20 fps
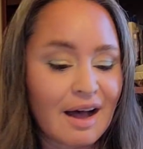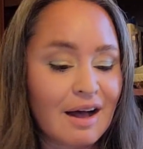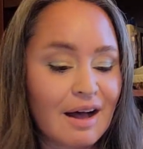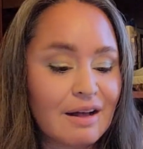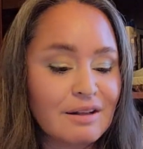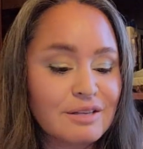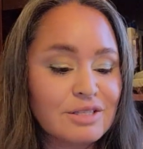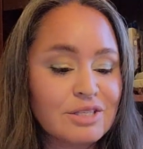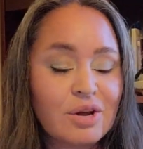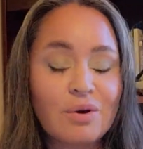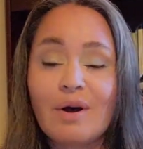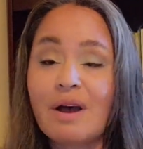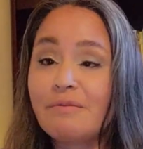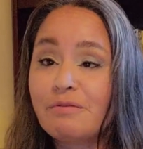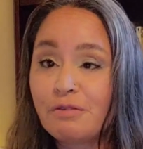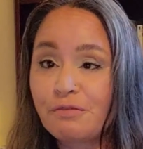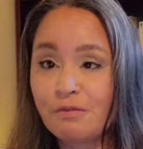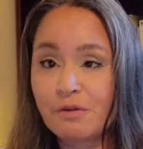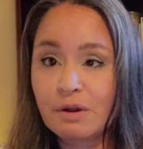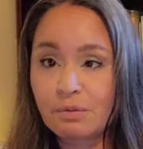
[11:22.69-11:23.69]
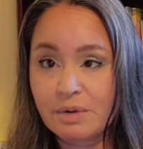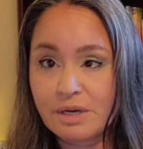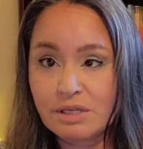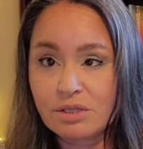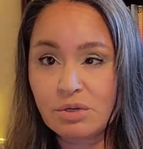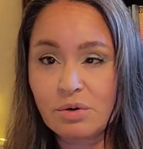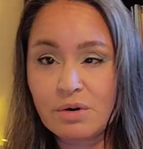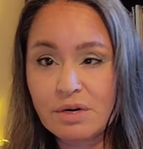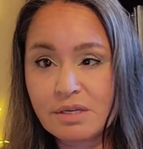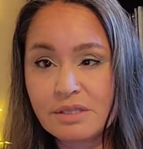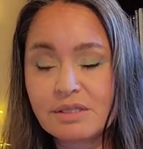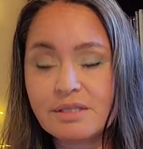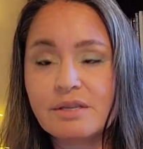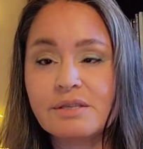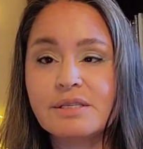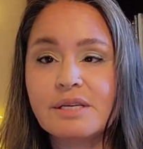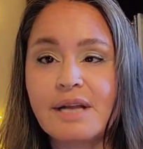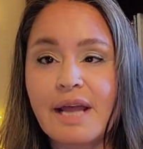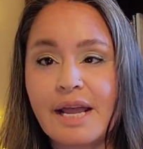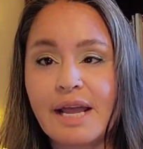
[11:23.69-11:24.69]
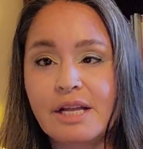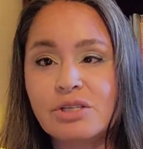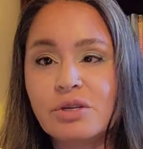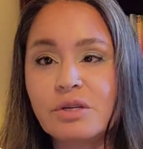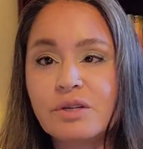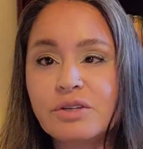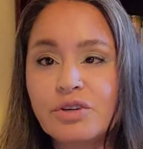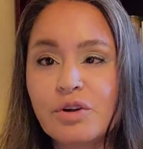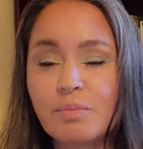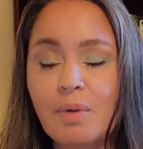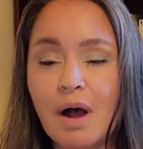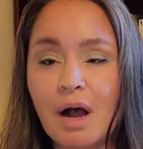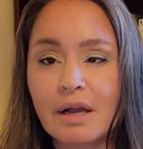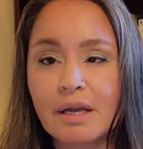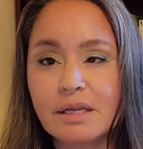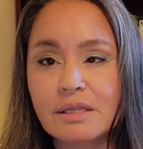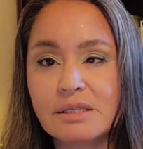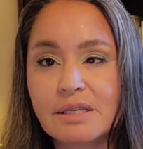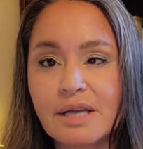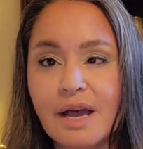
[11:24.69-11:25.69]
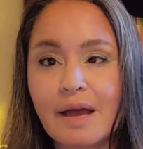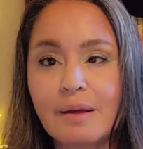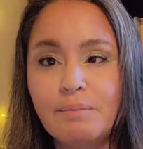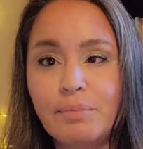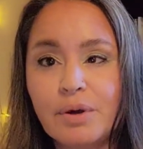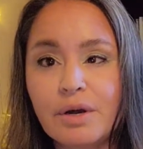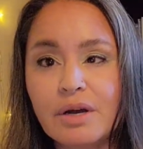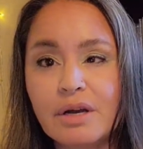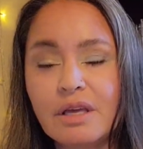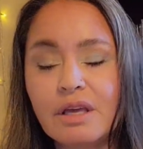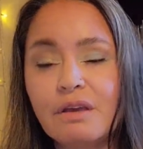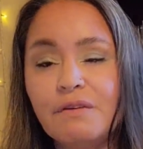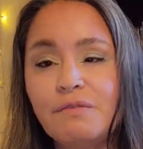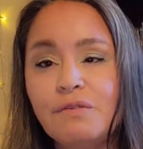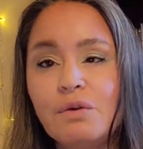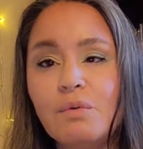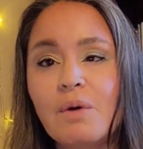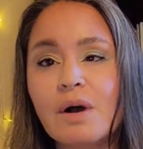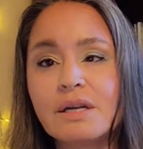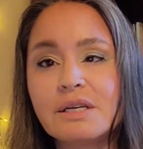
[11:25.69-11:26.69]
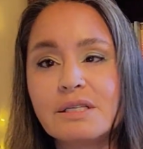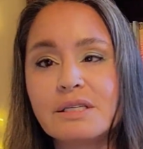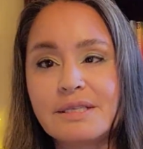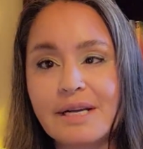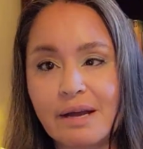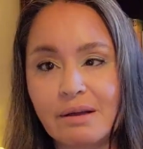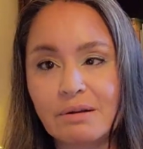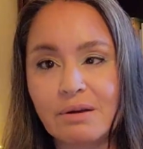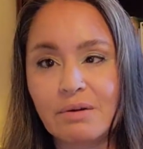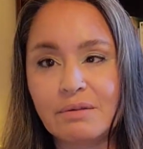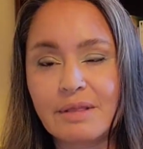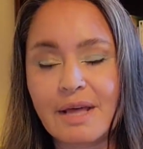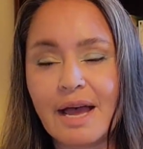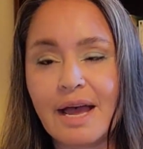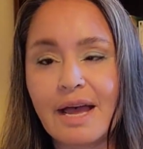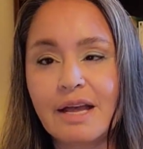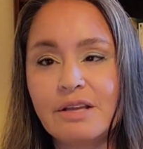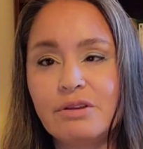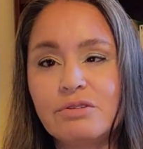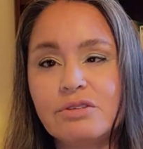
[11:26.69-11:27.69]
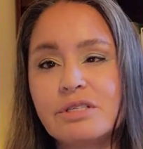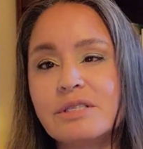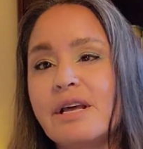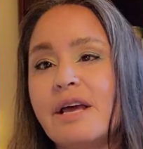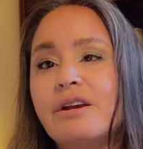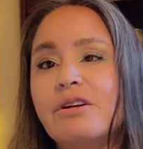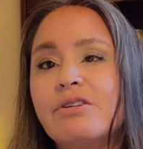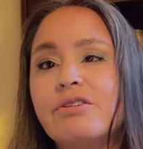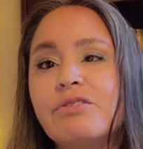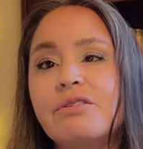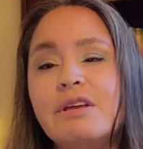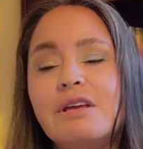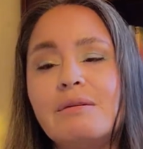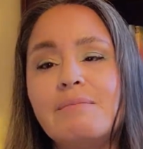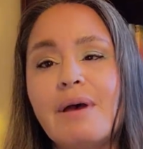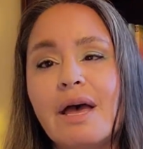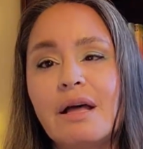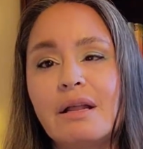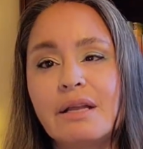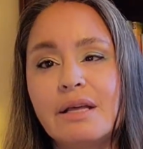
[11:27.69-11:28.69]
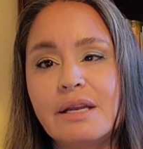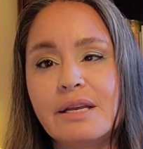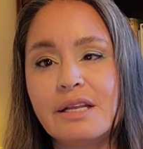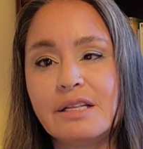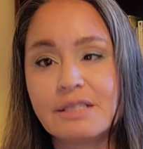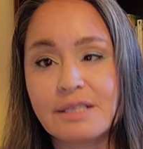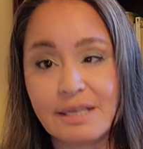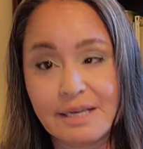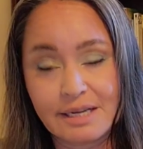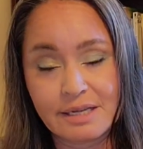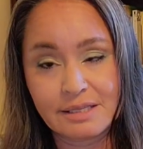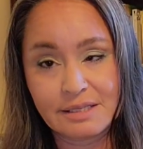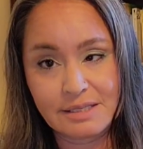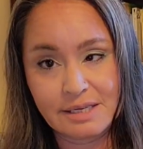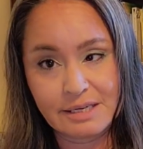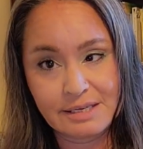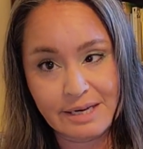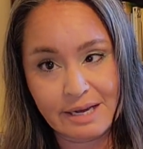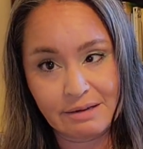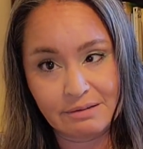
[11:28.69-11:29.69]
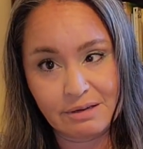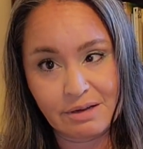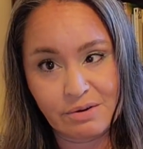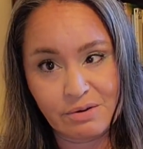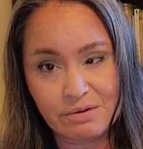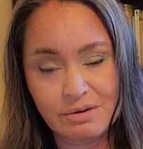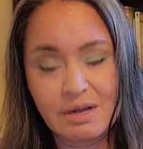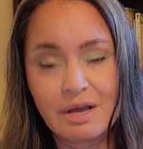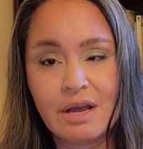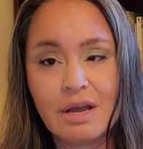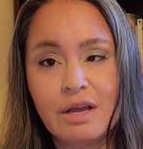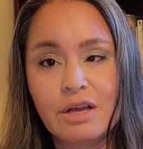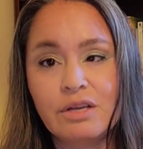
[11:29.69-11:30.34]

Also, I have a free resource. There's an Angel in Your Pockets guidebook. If you want to download that, you just enter your email and it's an instant download.